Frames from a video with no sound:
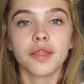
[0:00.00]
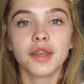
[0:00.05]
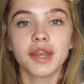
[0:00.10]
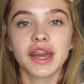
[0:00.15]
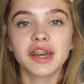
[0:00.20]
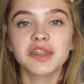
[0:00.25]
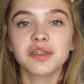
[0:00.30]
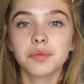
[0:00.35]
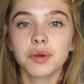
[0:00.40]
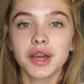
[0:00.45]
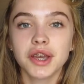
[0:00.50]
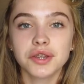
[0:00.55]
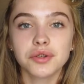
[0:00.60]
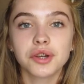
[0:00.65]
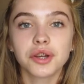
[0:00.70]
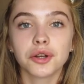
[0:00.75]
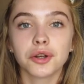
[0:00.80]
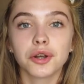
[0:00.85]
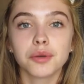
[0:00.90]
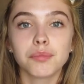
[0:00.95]
The next way you
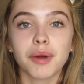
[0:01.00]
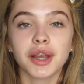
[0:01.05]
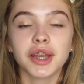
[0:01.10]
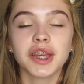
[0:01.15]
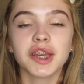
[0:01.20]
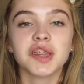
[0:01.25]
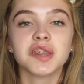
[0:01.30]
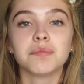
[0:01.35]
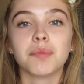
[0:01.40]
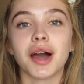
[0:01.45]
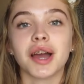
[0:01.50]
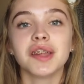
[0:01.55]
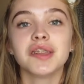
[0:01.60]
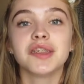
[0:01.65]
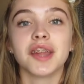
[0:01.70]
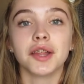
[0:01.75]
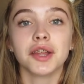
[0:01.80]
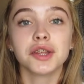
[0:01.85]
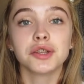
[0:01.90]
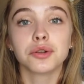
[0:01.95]
can earn money is by
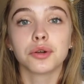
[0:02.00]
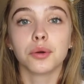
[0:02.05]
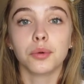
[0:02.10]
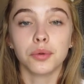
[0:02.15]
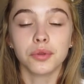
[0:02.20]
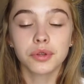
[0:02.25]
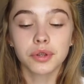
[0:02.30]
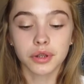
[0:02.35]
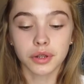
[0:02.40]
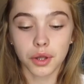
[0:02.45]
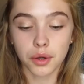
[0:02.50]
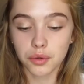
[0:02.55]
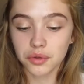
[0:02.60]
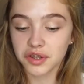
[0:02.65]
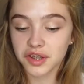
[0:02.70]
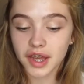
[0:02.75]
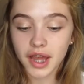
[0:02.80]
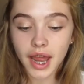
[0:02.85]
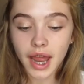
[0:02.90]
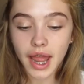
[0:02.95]
selling your old
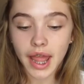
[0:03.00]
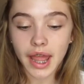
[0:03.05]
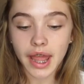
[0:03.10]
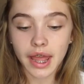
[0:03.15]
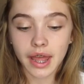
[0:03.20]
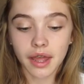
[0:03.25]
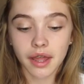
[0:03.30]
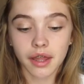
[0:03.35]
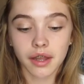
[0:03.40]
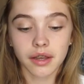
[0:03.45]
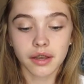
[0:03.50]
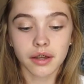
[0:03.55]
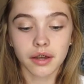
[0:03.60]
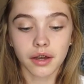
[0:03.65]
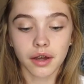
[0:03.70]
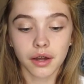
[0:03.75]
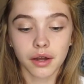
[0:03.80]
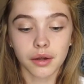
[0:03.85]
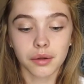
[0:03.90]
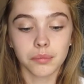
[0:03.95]
clothes, and
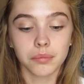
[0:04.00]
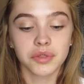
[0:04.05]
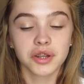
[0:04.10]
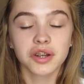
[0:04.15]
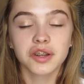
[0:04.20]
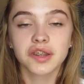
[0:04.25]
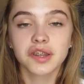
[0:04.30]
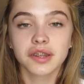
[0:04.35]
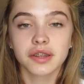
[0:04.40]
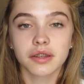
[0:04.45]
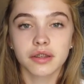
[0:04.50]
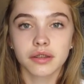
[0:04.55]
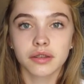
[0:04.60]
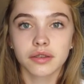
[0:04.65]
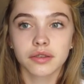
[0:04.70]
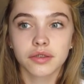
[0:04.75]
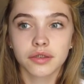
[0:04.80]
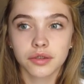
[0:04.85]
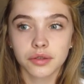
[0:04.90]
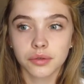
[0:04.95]
there's
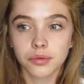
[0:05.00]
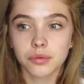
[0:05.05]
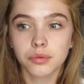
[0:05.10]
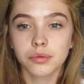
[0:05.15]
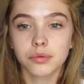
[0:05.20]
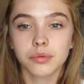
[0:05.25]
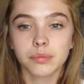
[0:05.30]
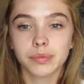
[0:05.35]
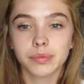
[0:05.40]
two